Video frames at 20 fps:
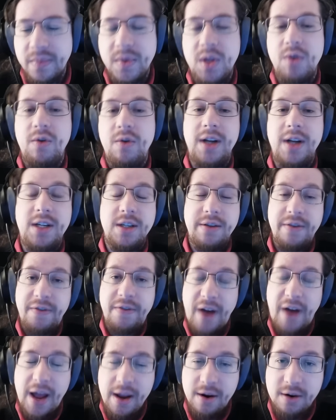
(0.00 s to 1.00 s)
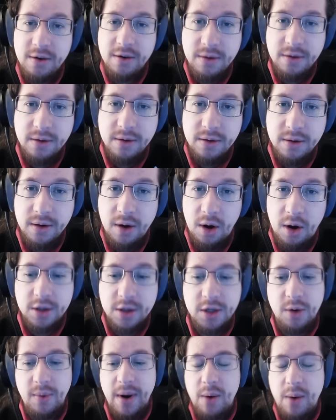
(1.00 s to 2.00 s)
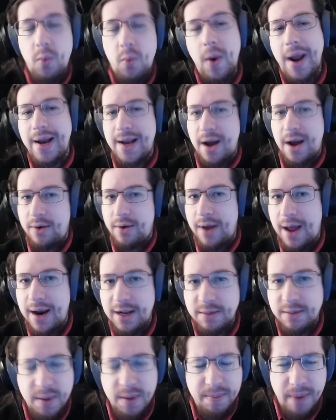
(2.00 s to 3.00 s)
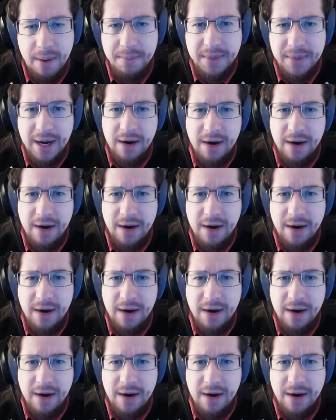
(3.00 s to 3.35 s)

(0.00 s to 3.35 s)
Righteous Fire also went way down and has been bumped out of